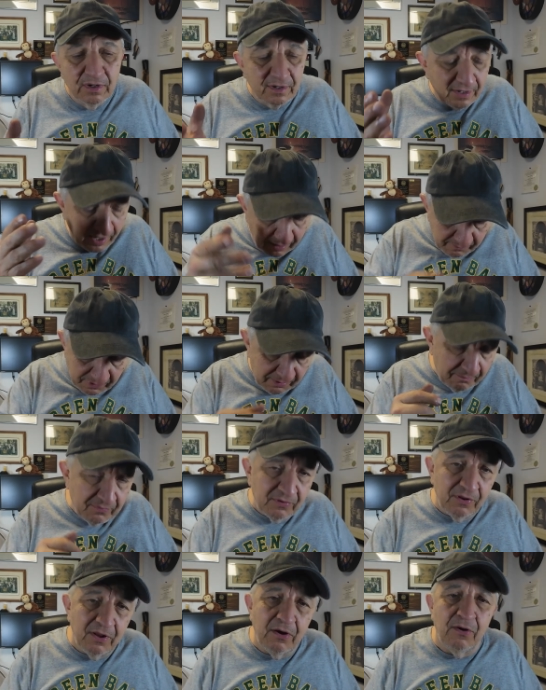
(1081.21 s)
Comment
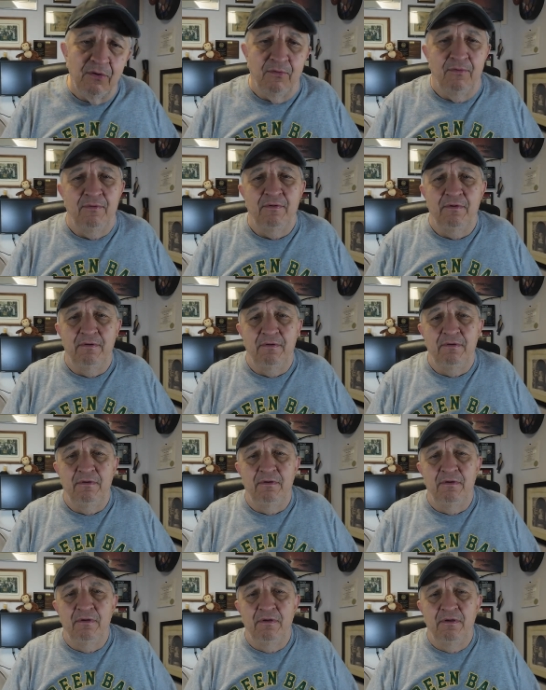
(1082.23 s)
below.
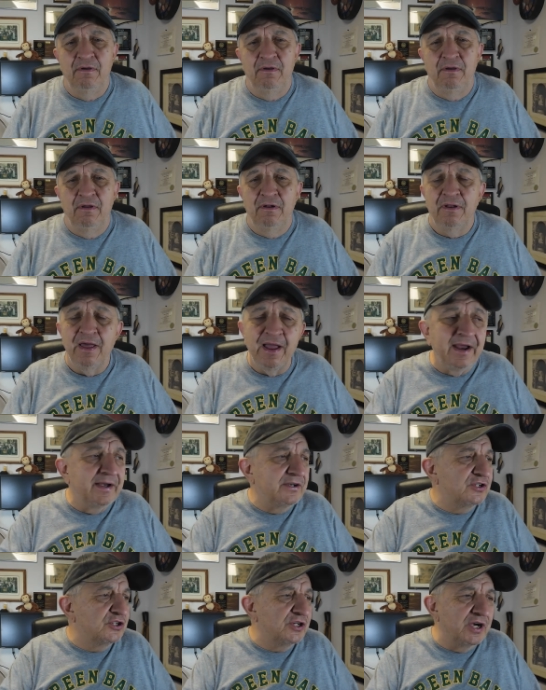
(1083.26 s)

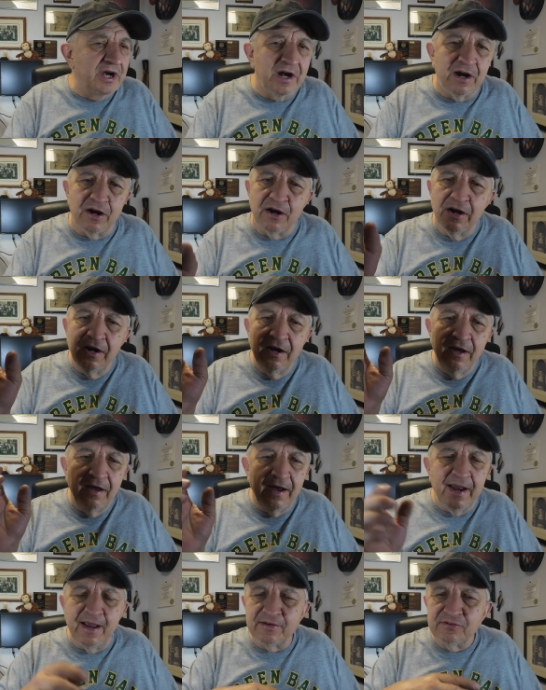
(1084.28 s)
Like, share,
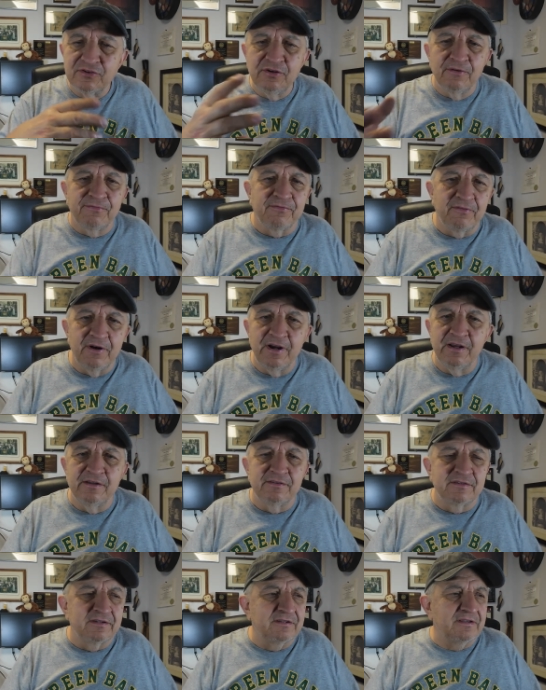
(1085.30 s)
ask your
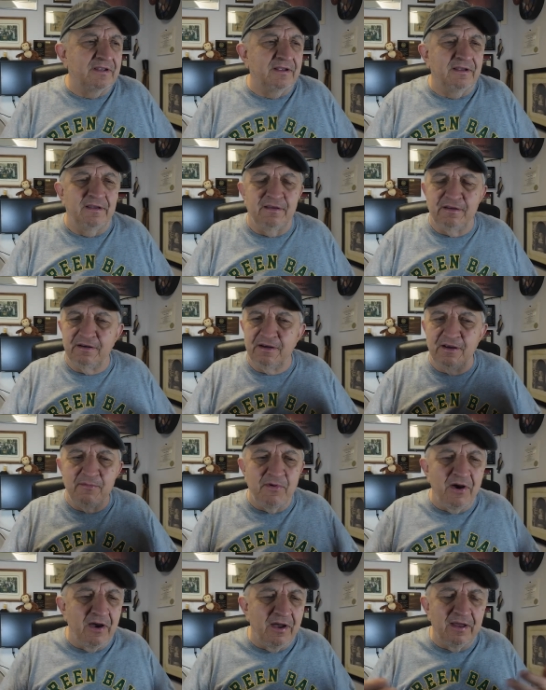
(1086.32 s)
friends. Come
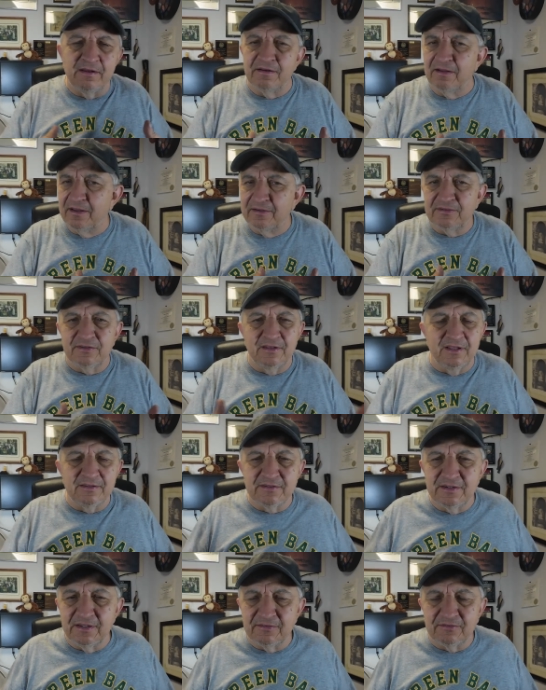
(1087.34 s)
on, let's
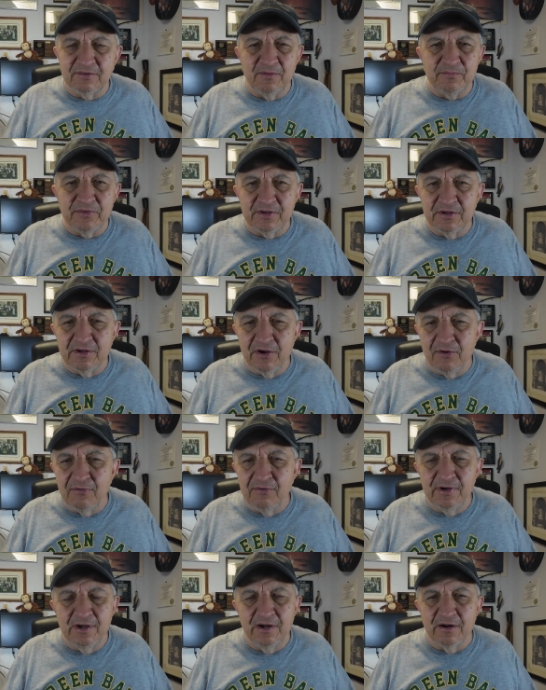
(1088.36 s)
get something
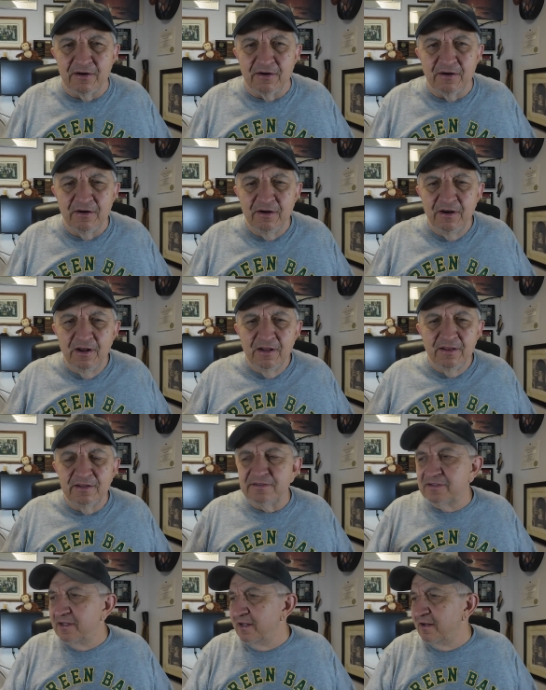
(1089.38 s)
going here.
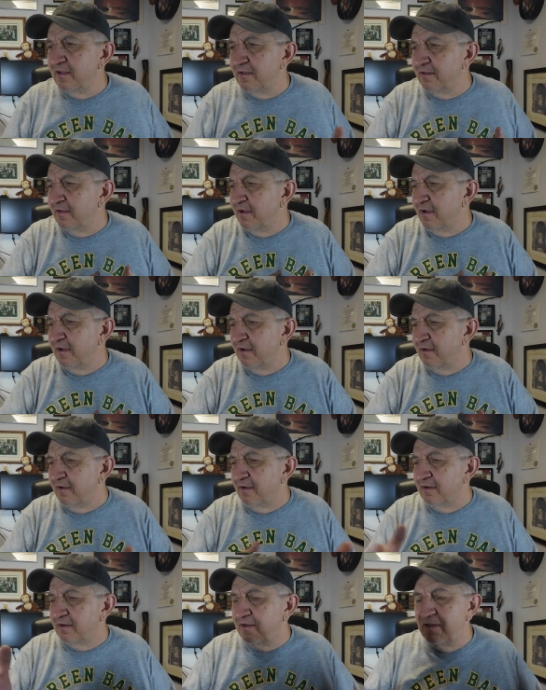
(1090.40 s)
Let's get
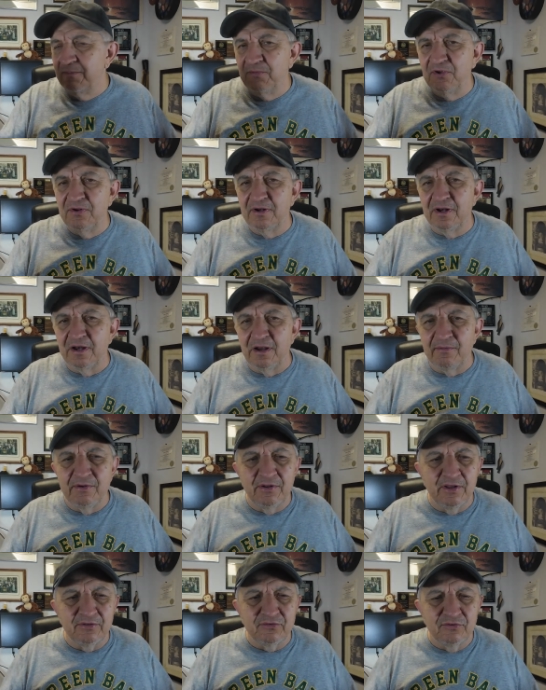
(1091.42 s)
a community. I
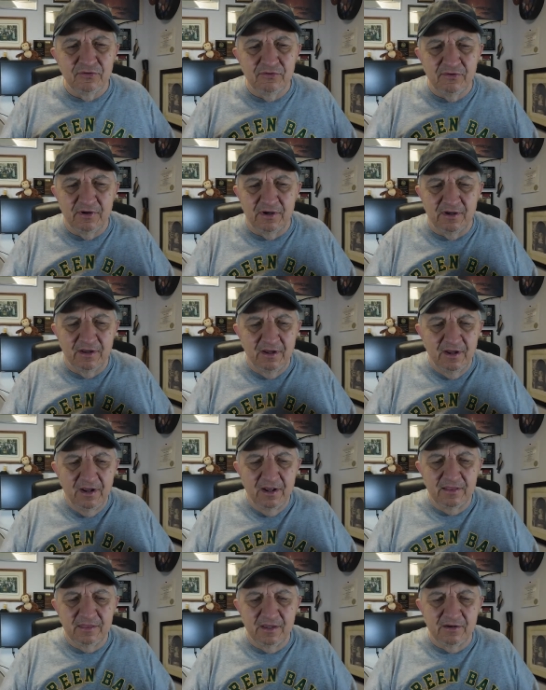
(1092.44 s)
mean, let's do
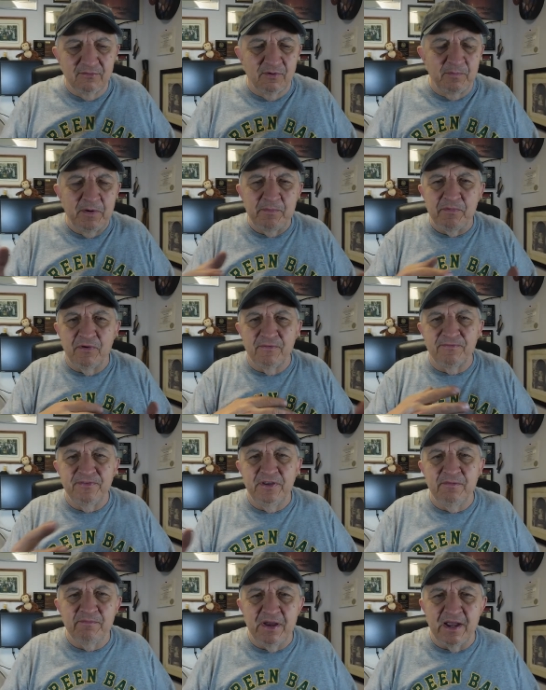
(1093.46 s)
a thing where people
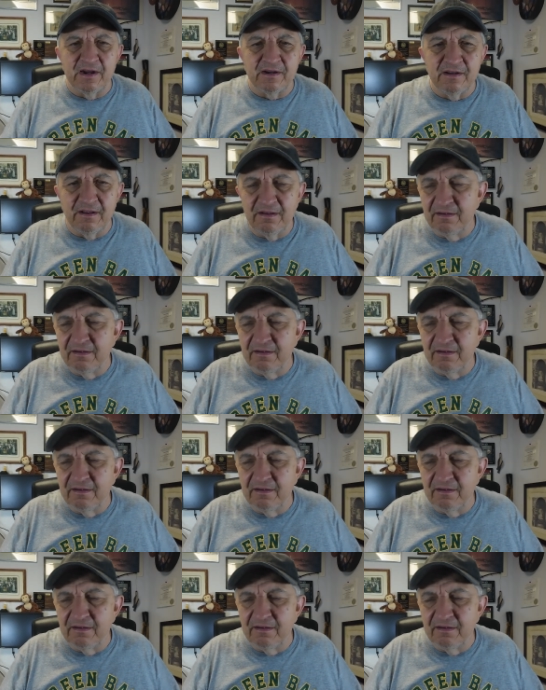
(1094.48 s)
feedback